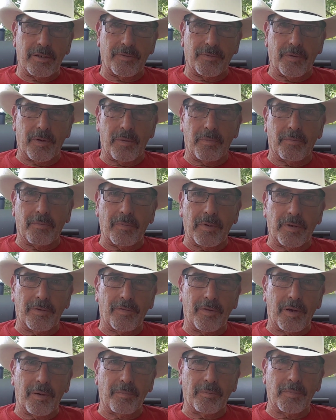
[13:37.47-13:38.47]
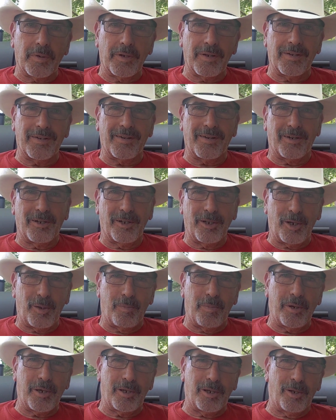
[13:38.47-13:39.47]
if I'm a little
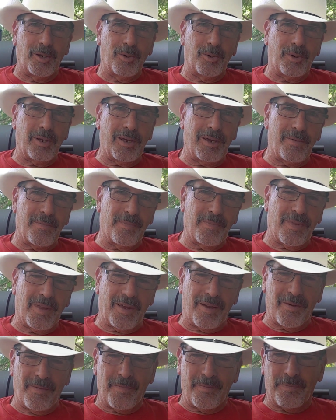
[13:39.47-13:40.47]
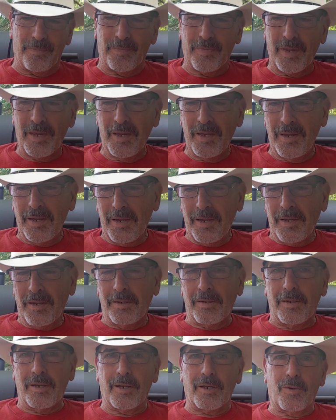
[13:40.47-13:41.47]
bit logy,
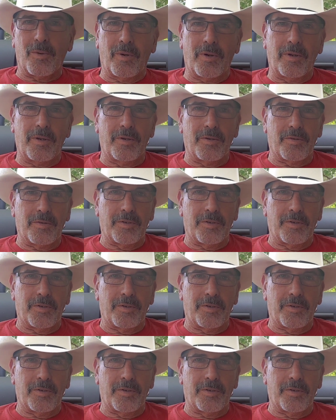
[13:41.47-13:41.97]
not quite as